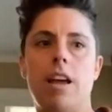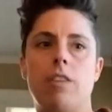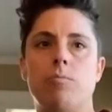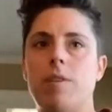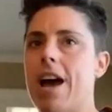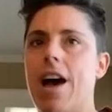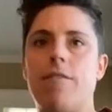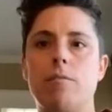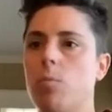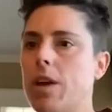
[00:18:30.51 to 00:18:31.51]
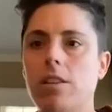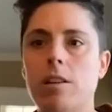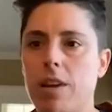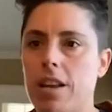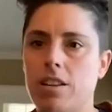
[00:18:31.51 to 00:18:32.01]
and having
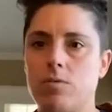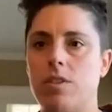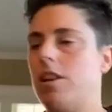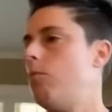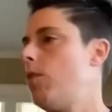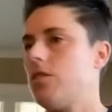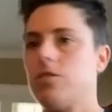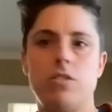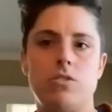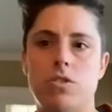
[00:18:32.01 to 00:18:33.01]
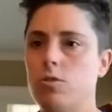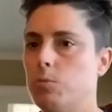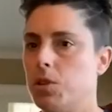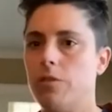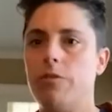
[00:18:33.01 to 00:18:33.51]
weekly meetings with him, whether it's a Zoom
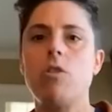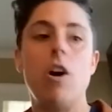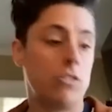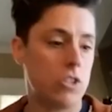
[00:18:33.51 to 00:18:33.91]
or a phone call,